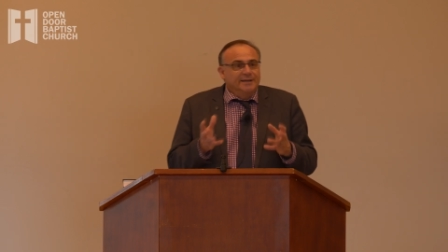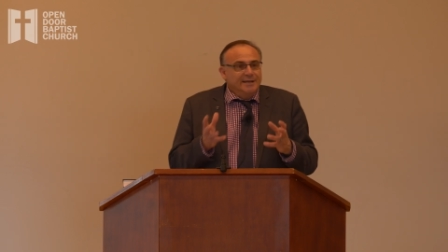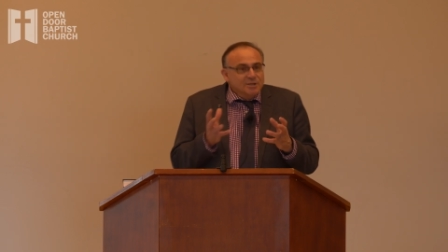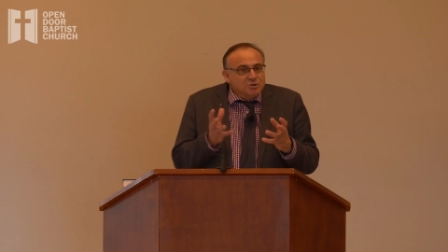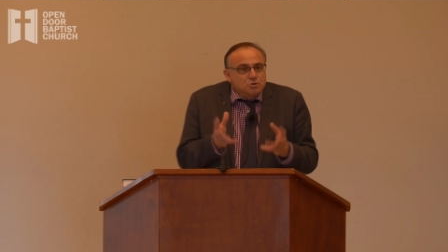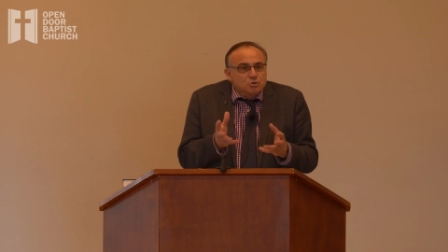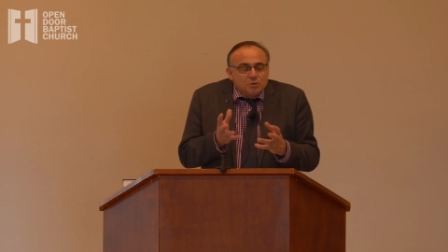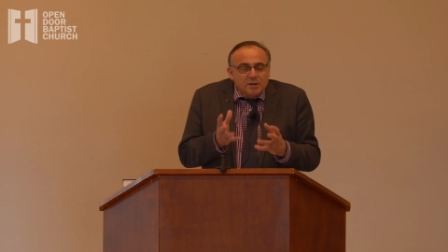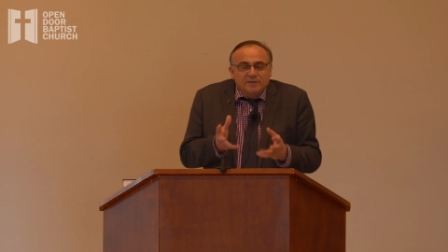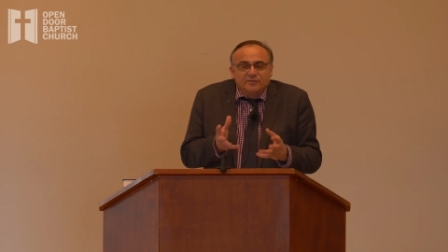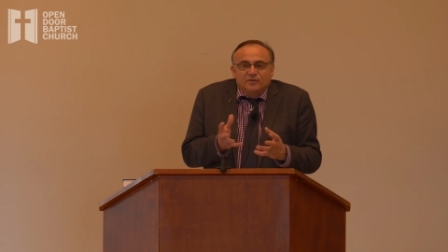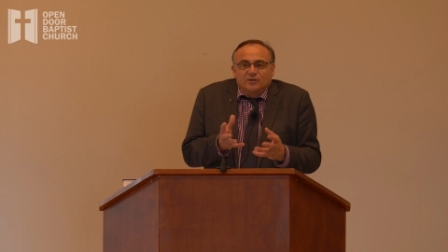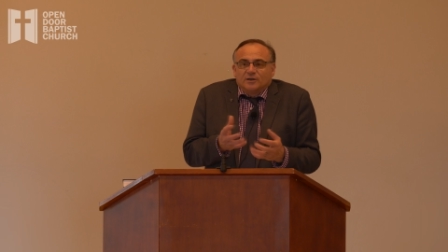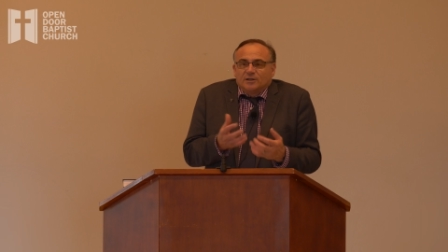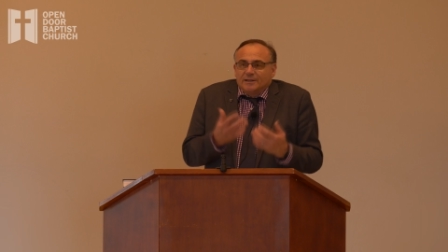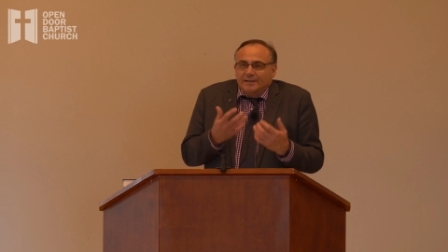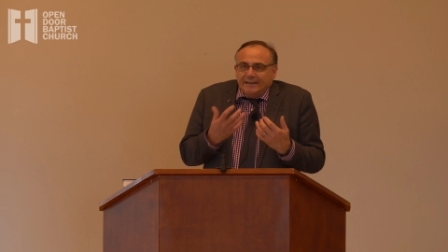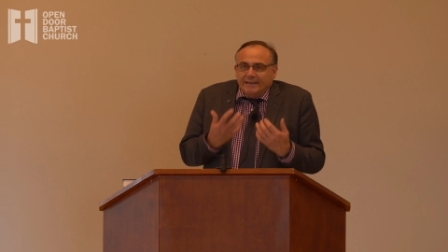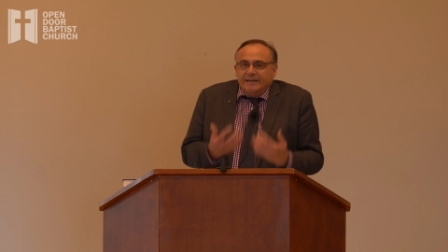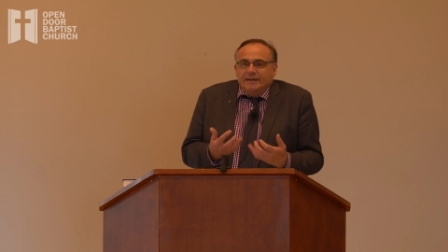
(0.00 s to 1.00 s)

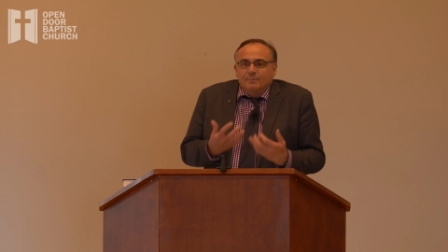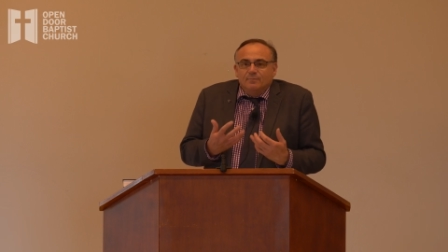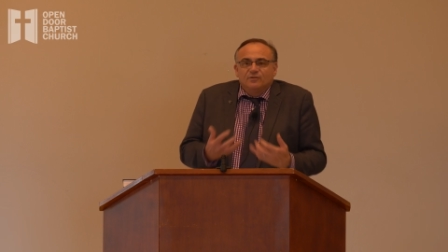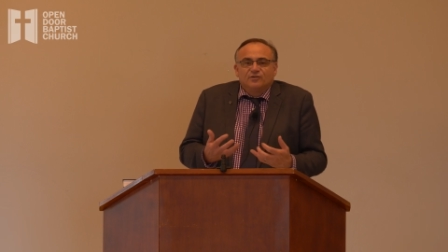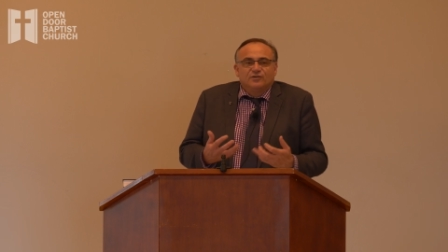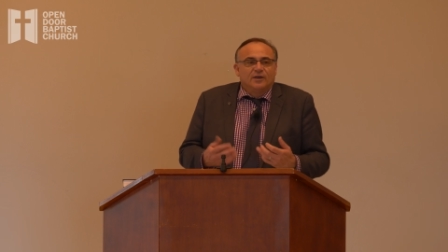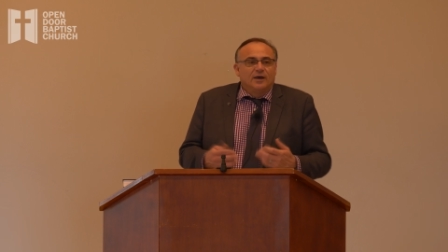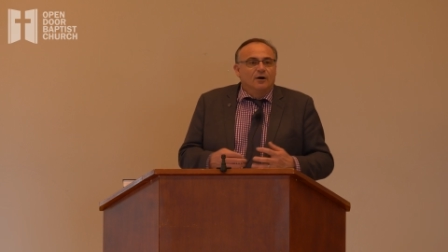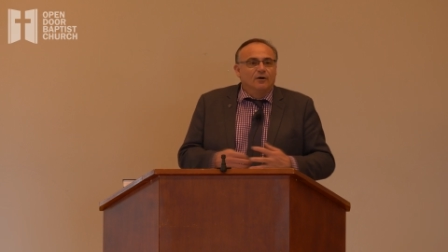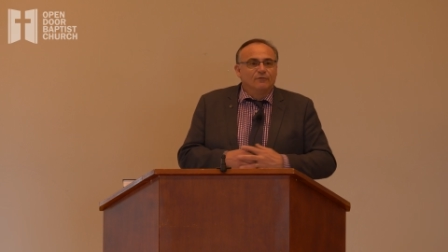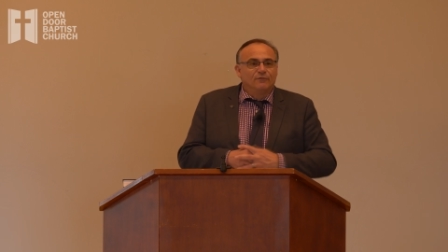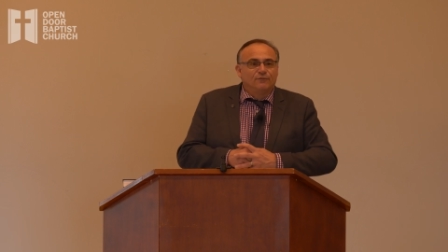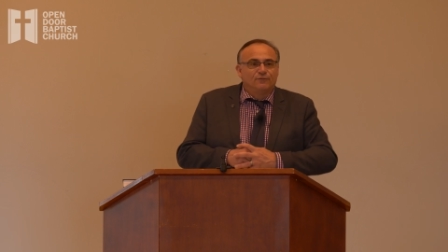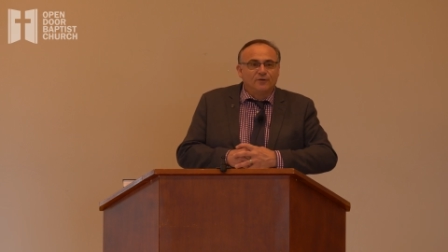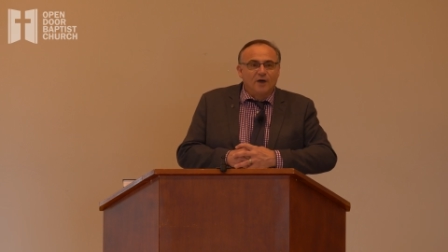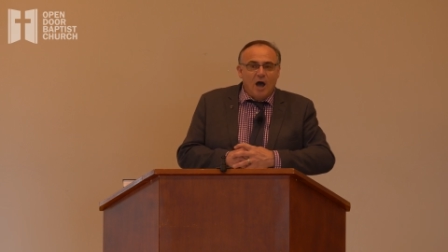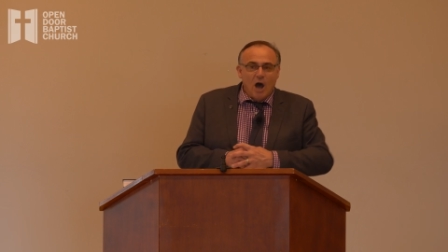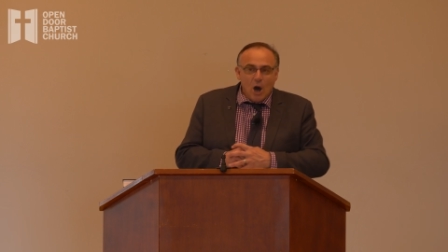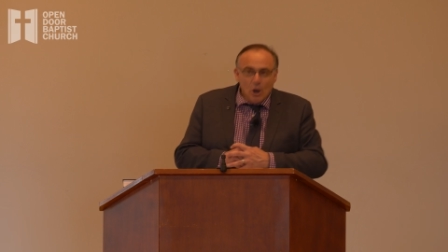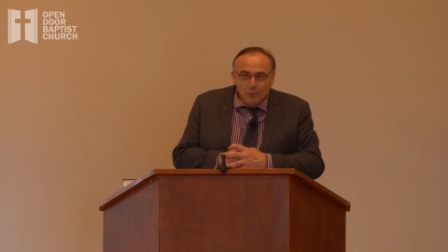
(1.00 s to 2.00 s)
intrinsically in
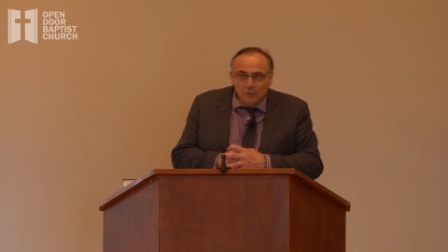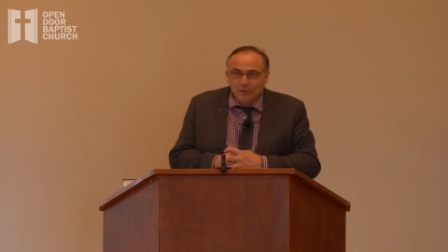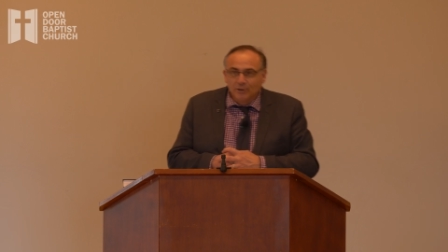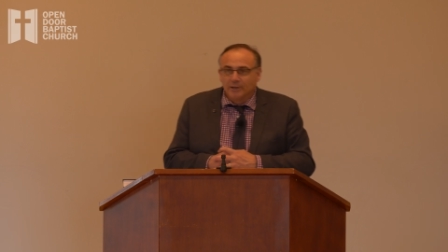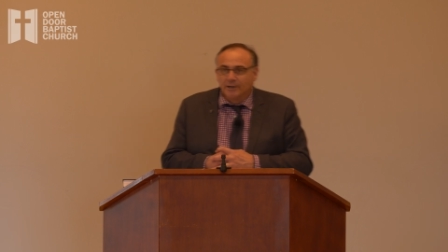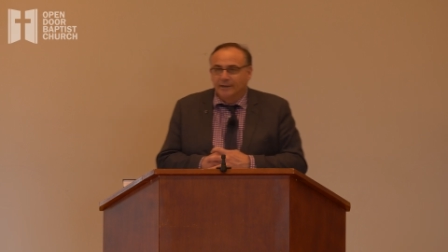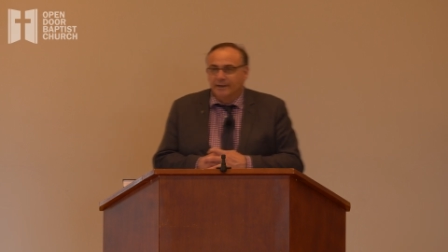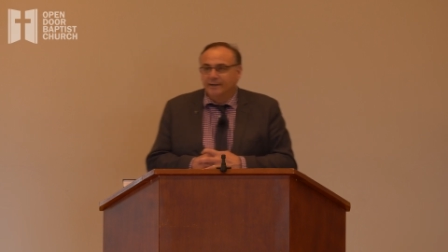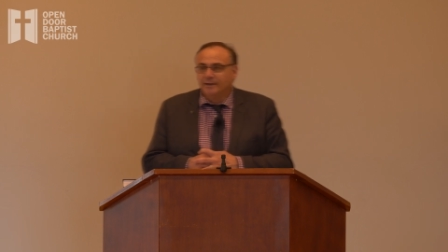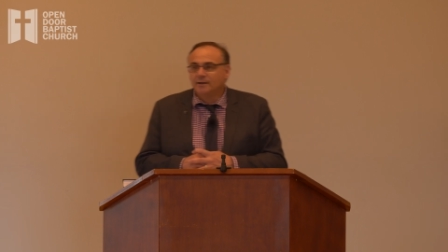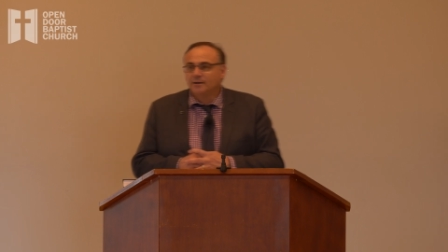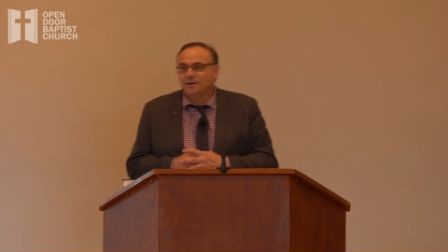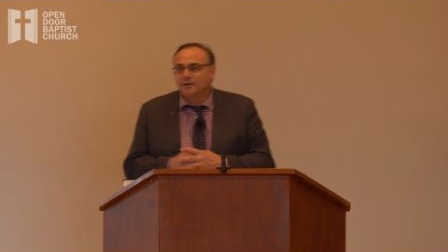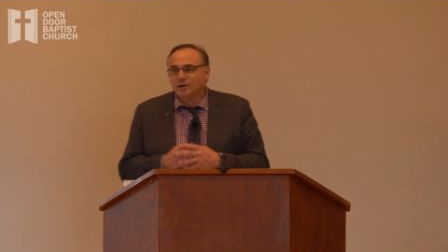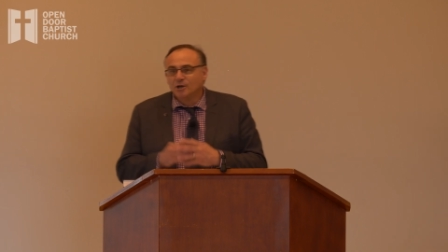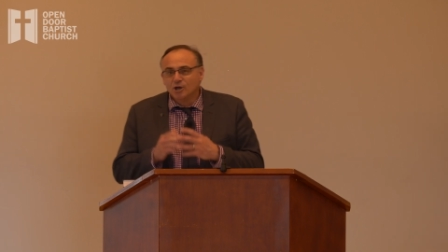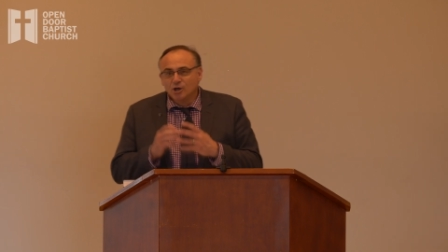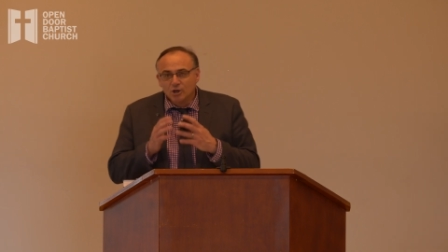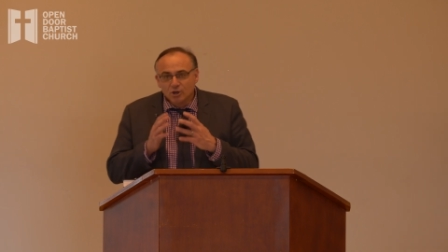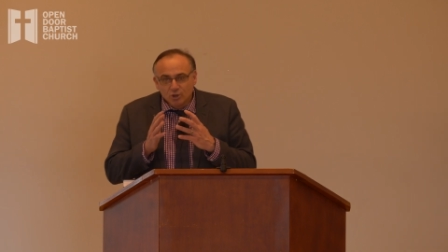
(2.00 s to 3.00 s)
himself only
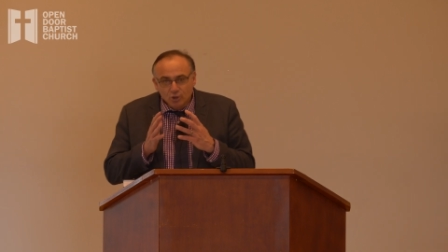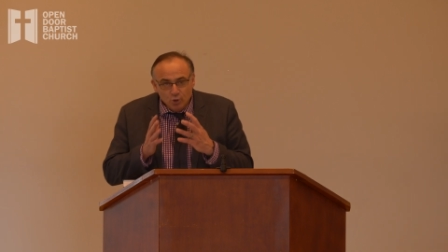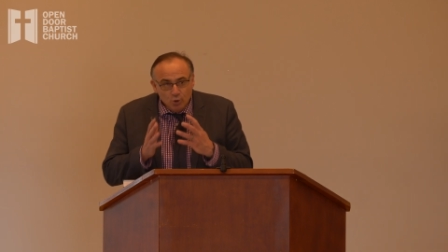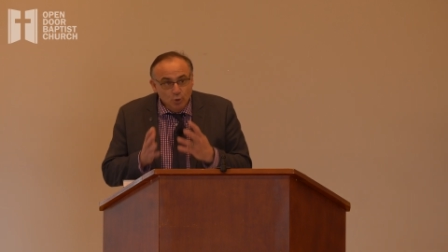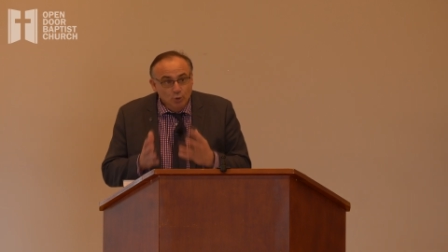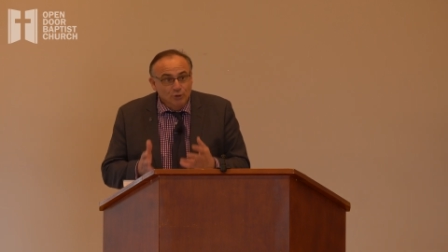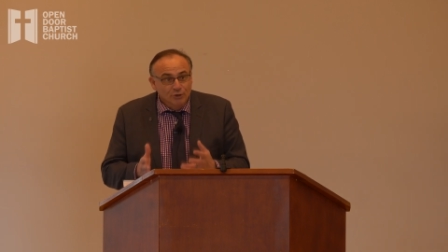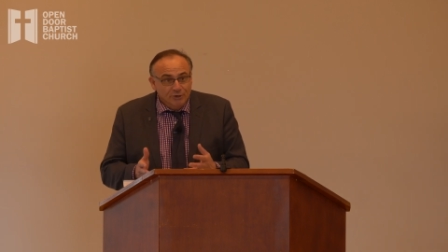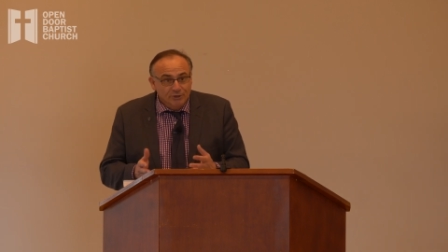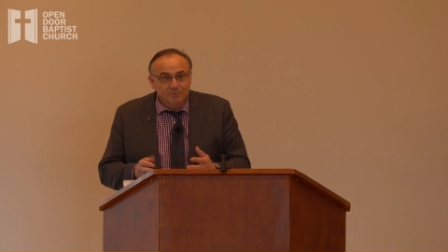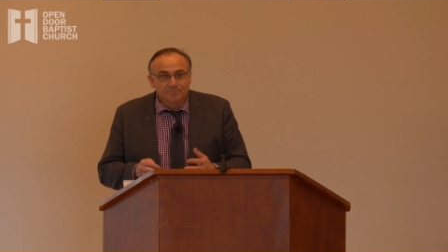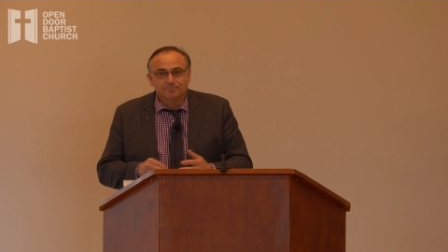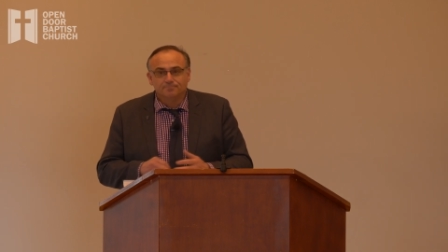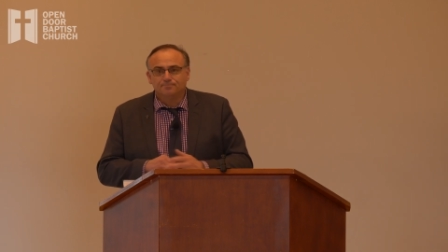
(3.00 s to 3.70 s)
good.